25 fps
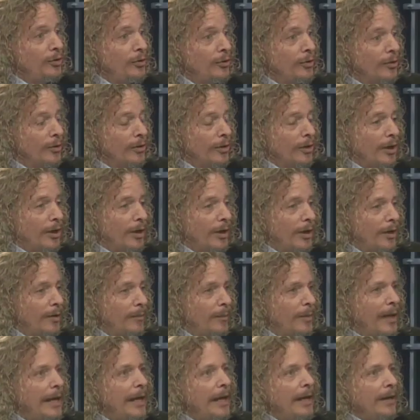your,
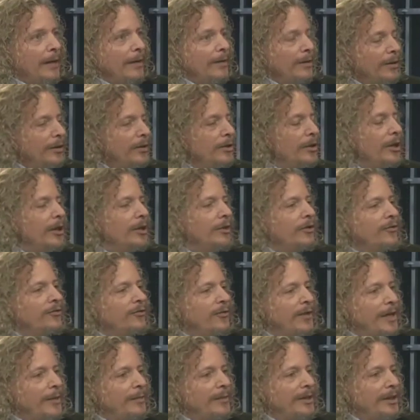in your
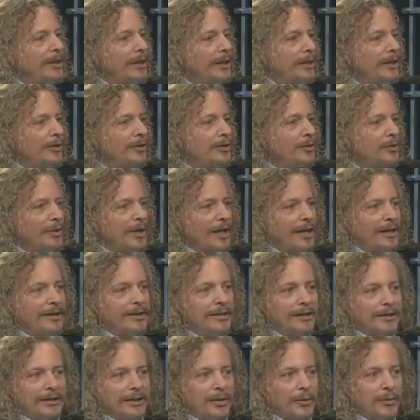family history, I
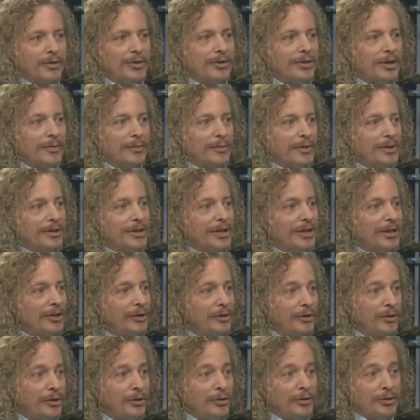think there was something that you
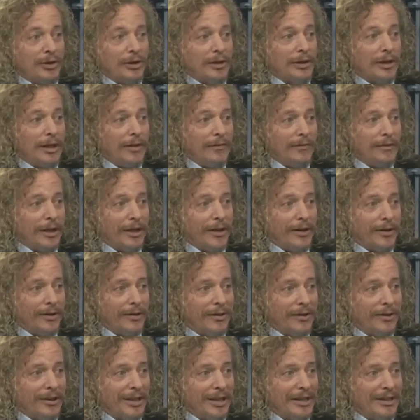used, a love letter.
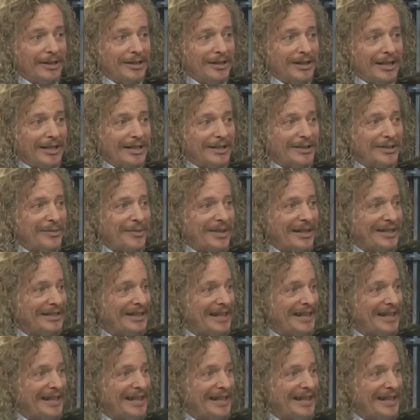Can you tell us about that?